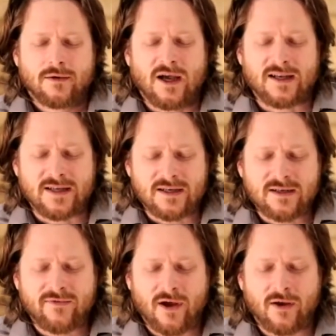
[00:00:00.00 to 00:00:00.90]

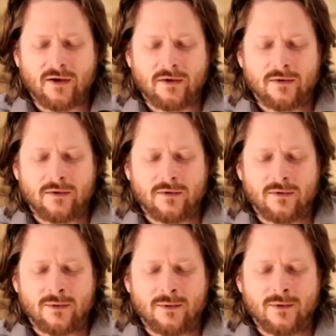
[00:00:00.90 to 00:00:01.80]
Identify
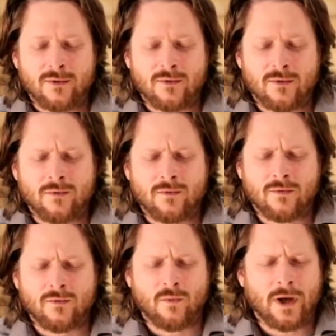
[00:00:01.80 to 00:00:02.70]

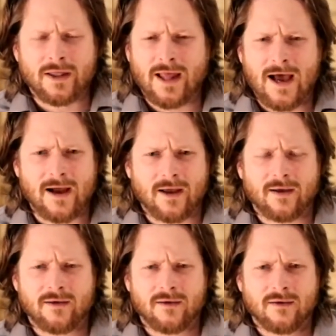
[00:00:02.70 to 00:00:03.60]
what
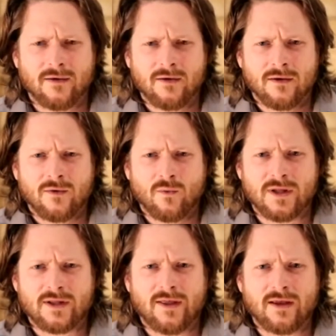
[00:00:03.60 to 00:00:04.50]
lack,
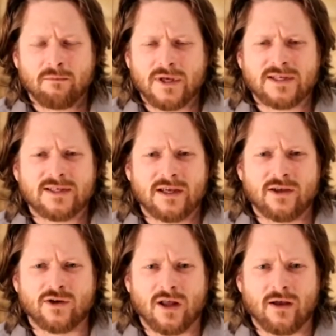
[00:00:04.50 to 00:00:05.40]
what thing missing in
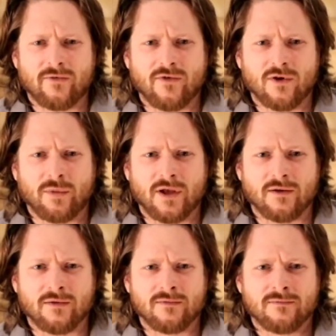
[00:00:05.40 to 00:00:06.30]
your life you're
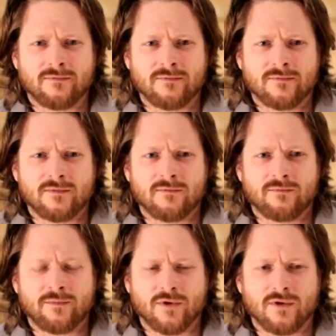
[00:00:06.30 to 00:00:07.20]
being
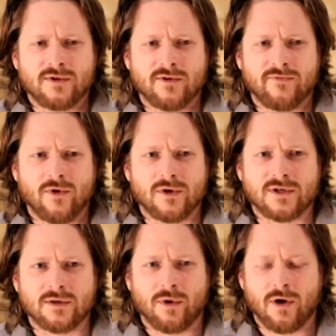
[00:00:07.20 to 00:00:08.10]
pulled to
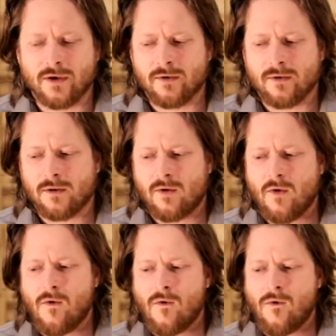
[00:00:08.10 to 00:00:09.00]
focus upon.
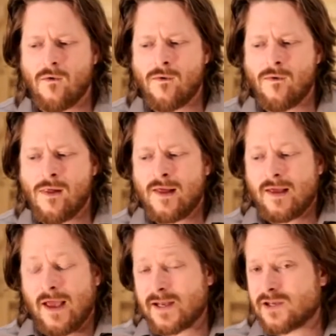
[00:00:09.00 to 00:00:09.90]

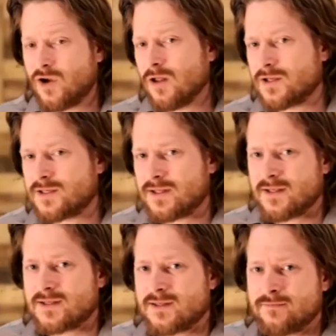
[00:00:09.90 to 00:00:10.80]
And acknowledge
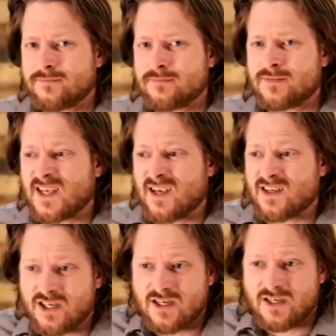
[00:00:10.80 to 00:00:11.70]
this. Say,
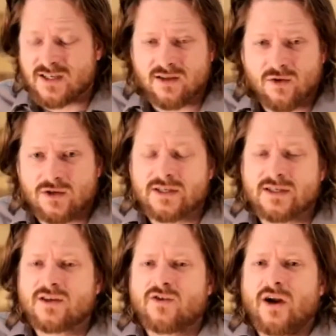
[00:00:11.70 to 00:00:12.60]
Jesus, Lord
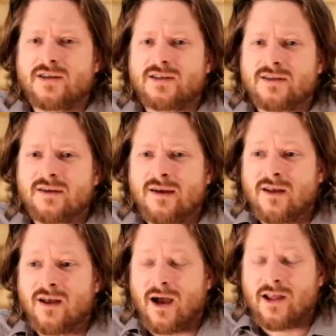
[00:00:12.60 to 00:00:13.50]
Jesus Christ,
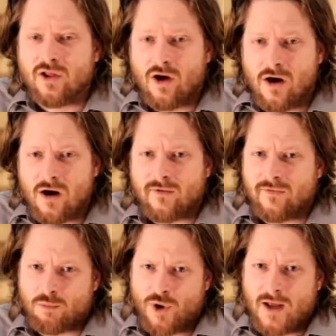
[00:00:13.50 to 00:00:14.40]
I long
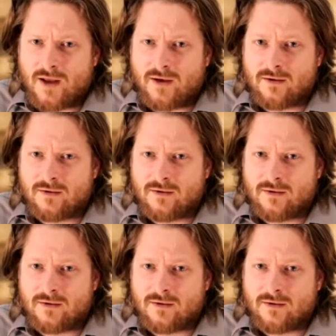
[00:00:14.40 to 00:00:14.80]
for bread.